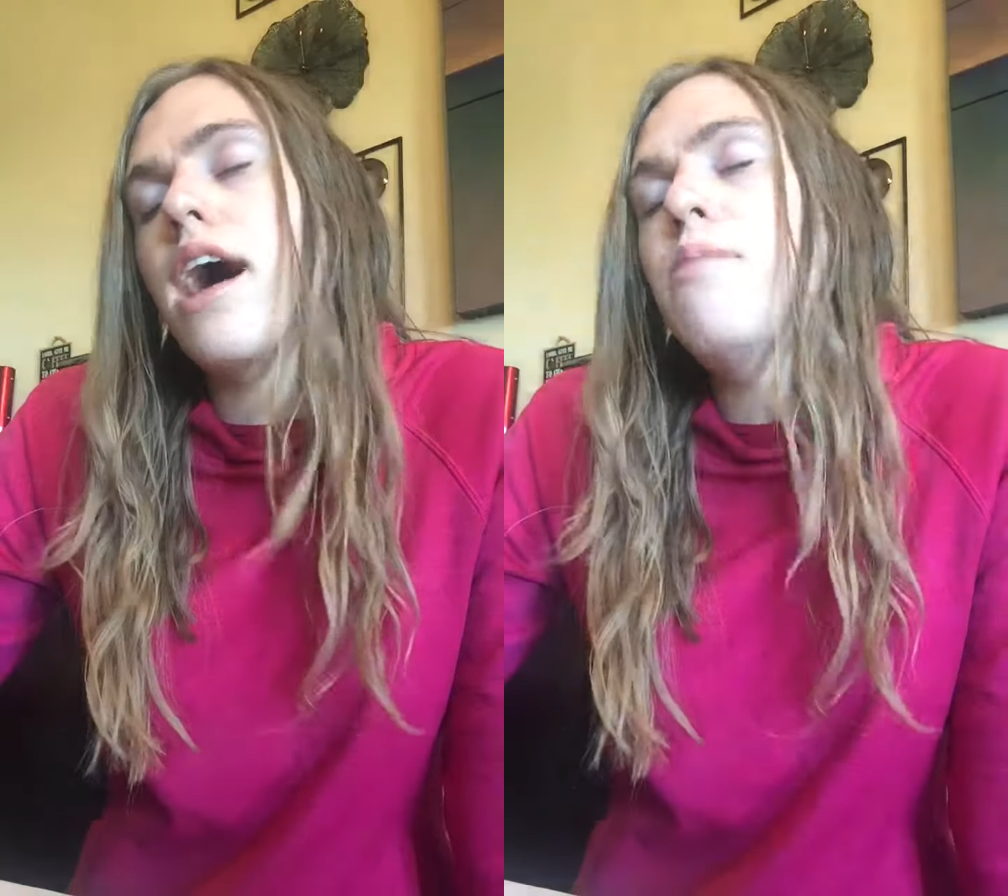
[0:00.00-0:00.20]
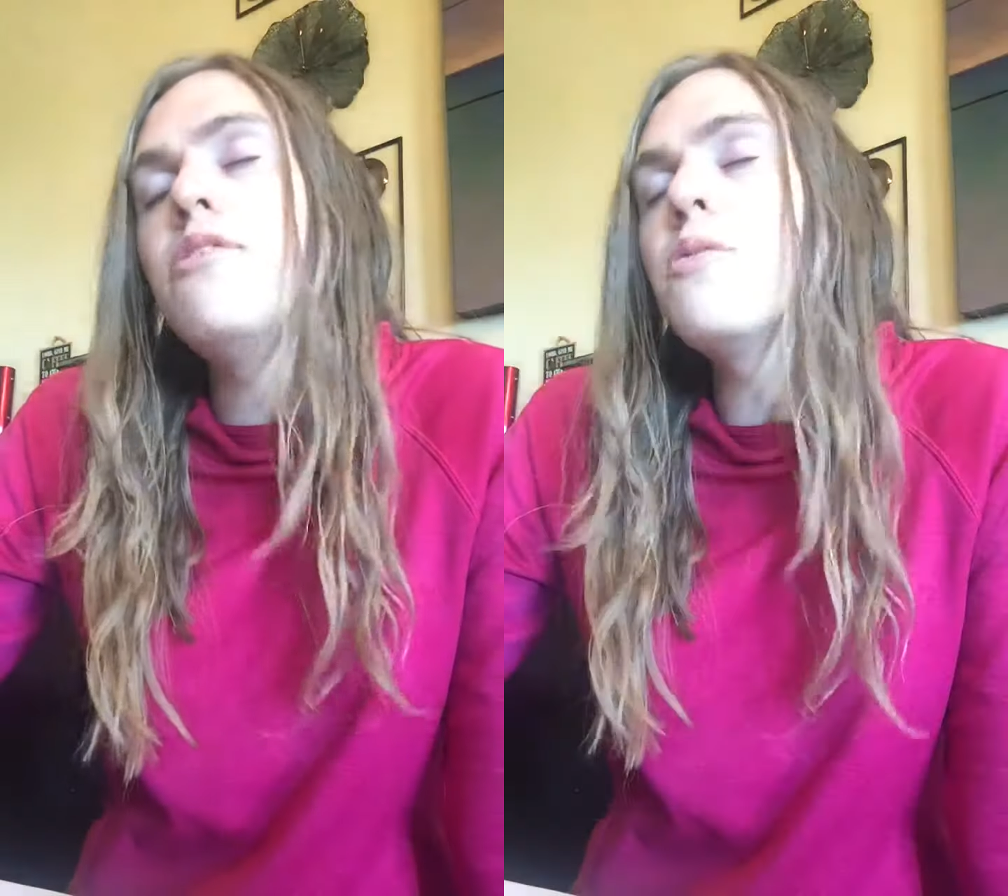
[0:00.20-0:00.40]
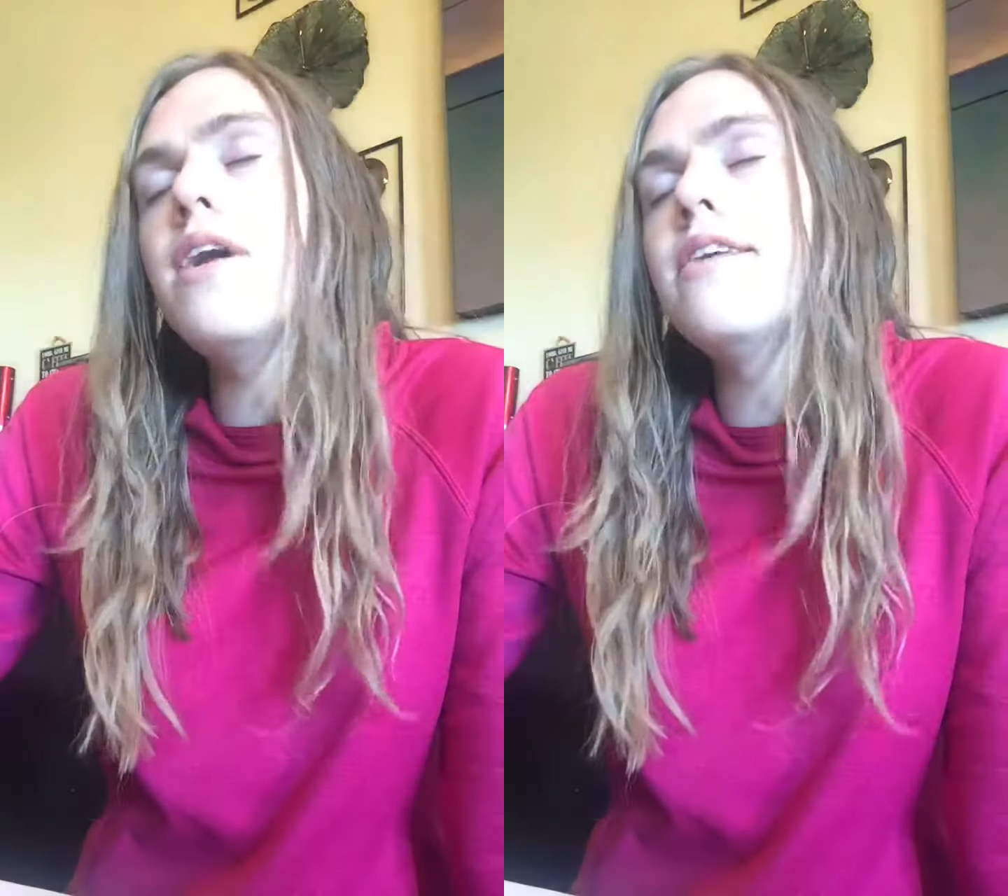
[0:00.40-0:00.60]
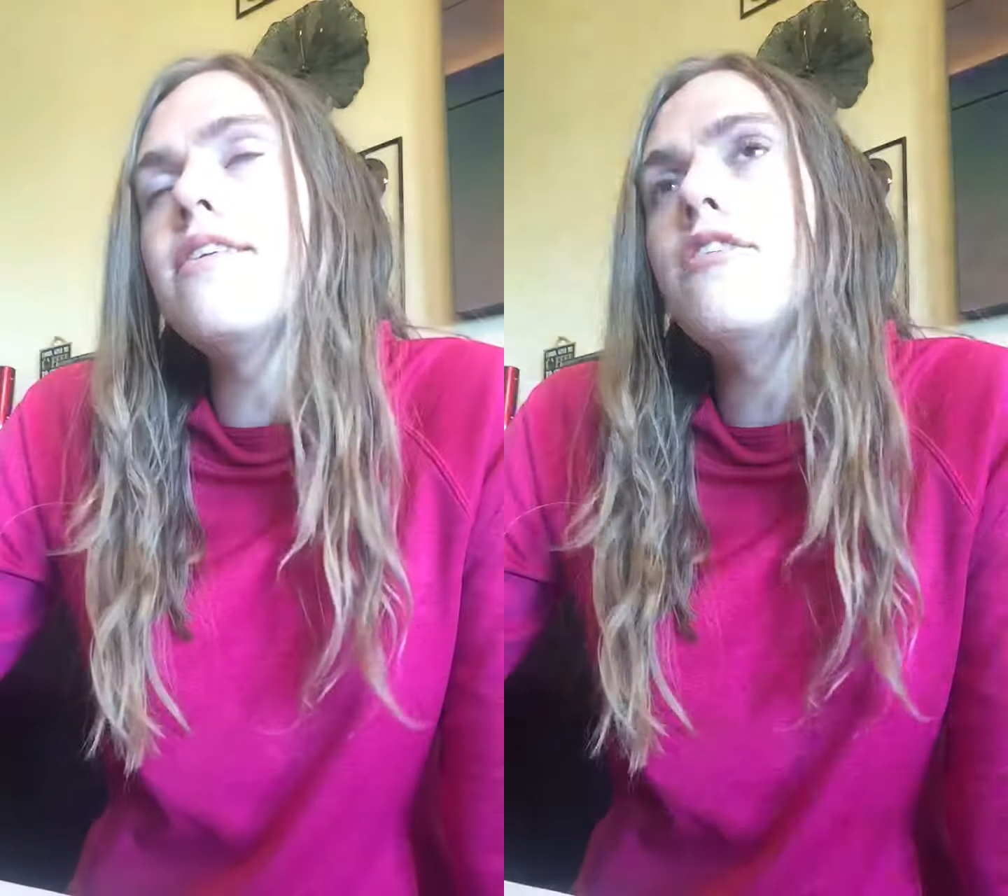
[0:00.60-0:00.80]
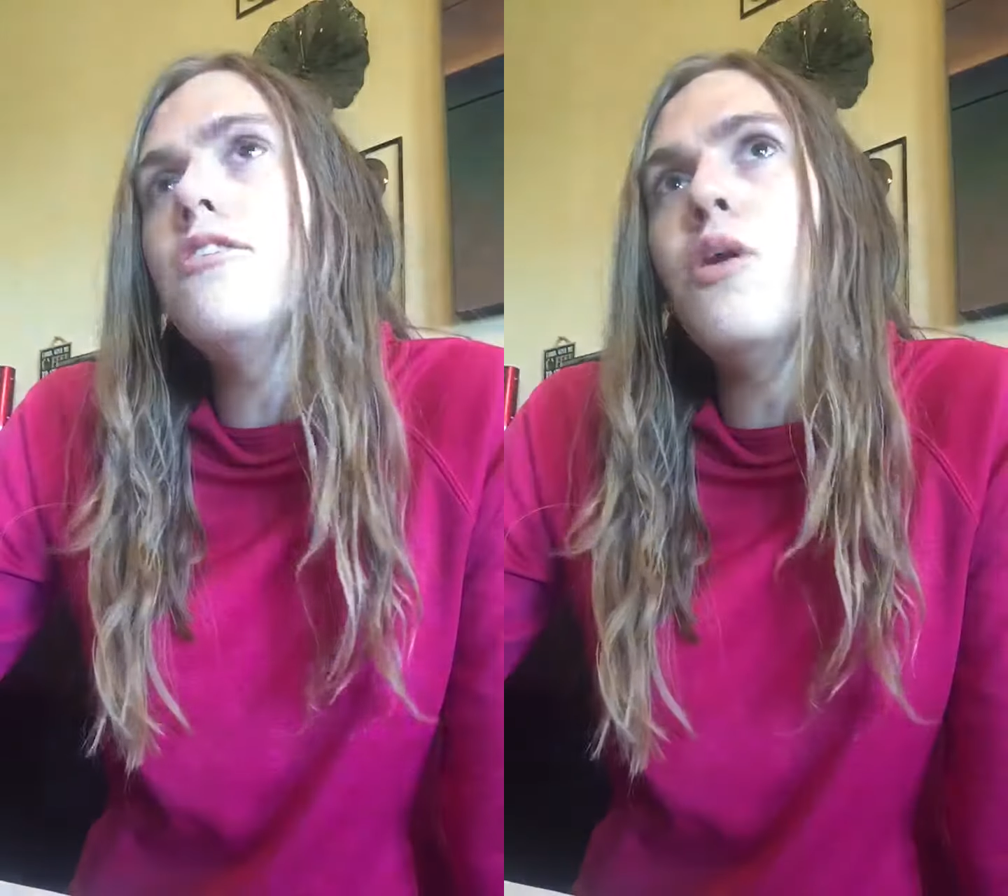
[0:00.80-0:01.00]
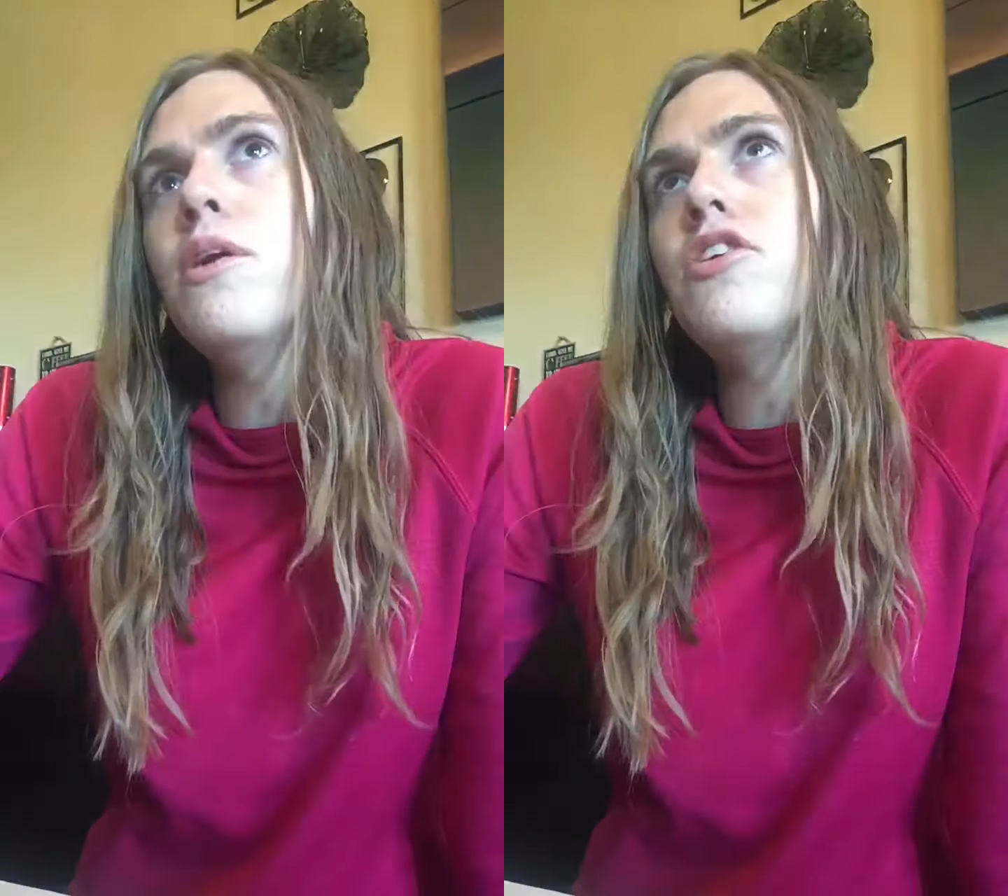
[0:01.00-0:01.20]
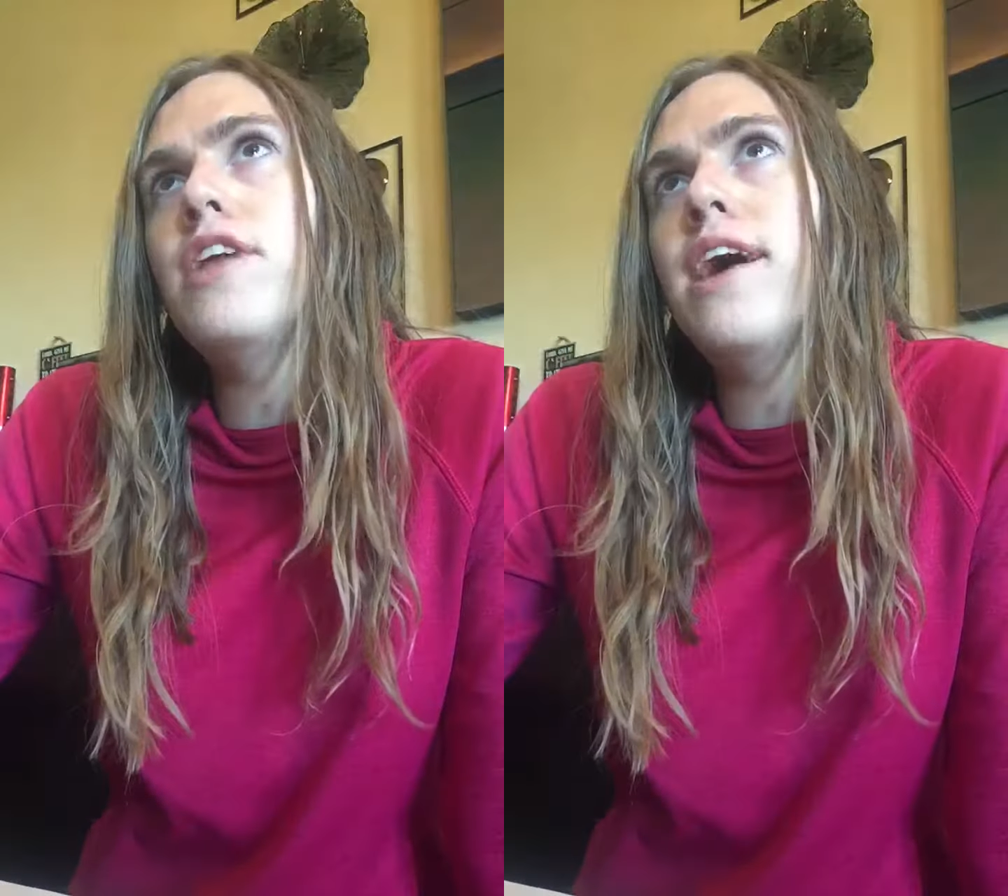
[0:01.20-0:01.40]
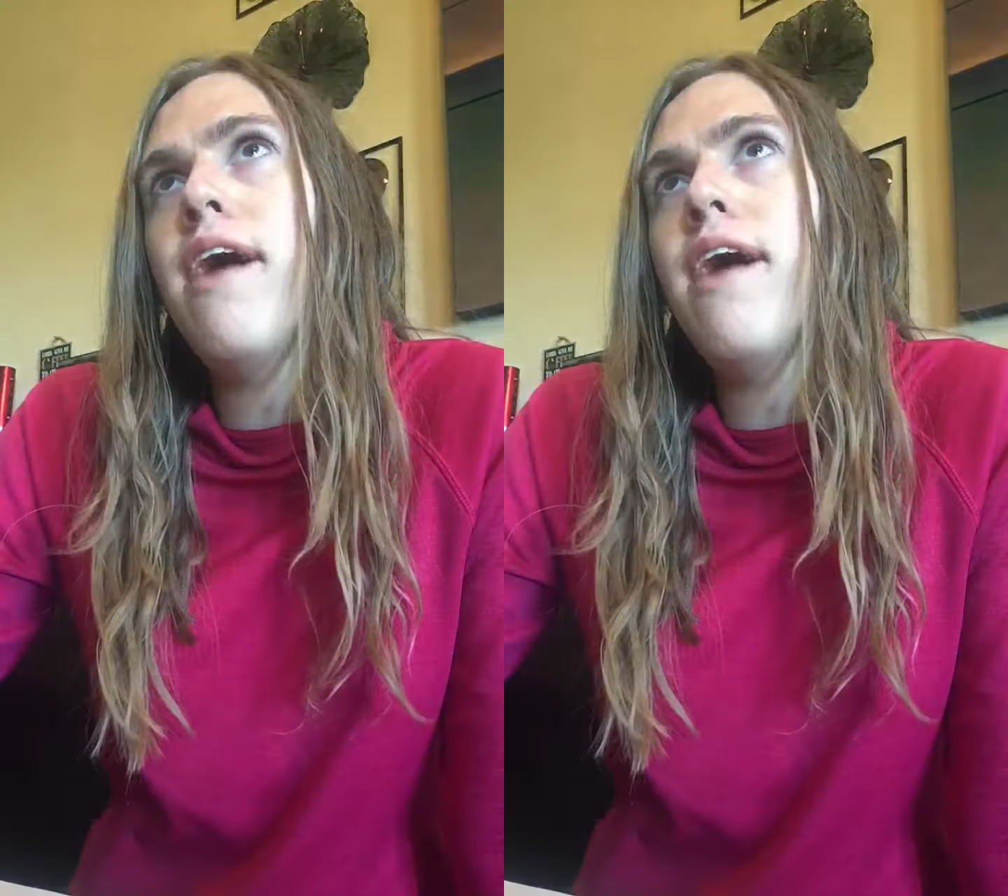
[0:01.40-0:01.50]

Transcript: I'm just realizing so much now